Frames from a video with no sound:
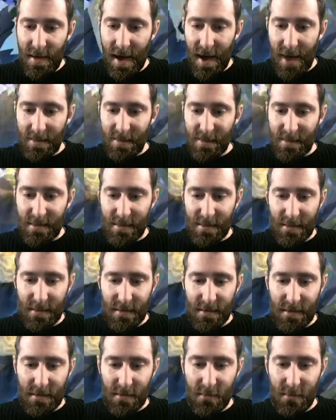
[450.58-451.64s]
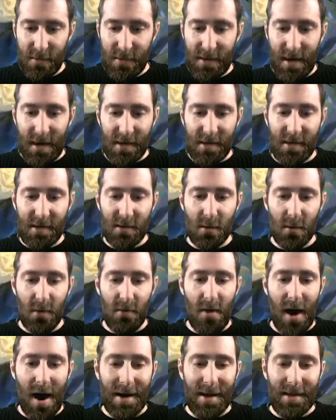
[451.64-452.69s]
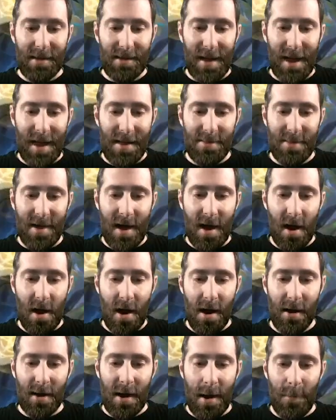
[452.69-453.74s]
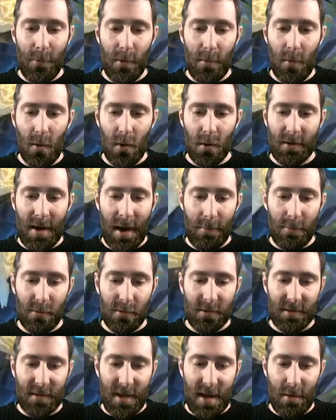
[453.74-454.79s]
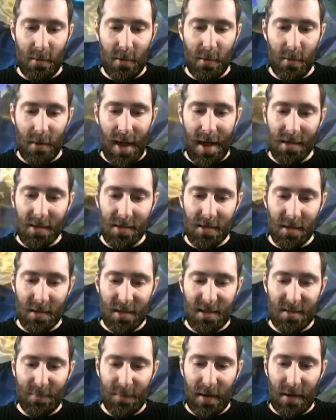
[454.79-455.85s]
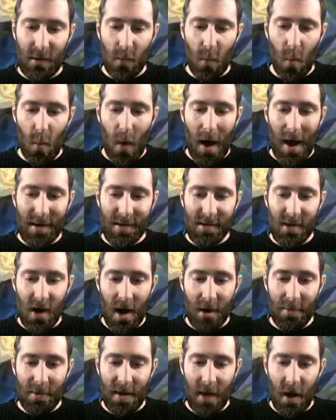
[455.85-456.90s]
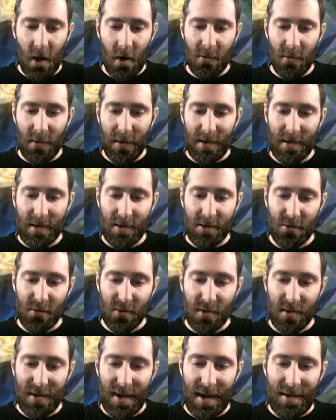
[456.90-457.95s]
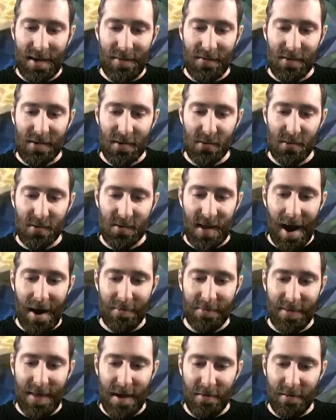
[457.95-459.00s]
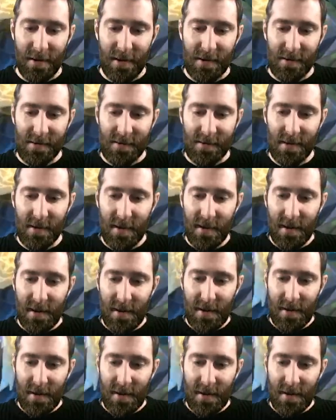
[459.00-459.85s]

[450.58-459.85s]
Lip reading: that we did actually do all right in the end there. All right, couple more doubles there. We will actually spin one time in the hope that we can get another 2-star, and there it is.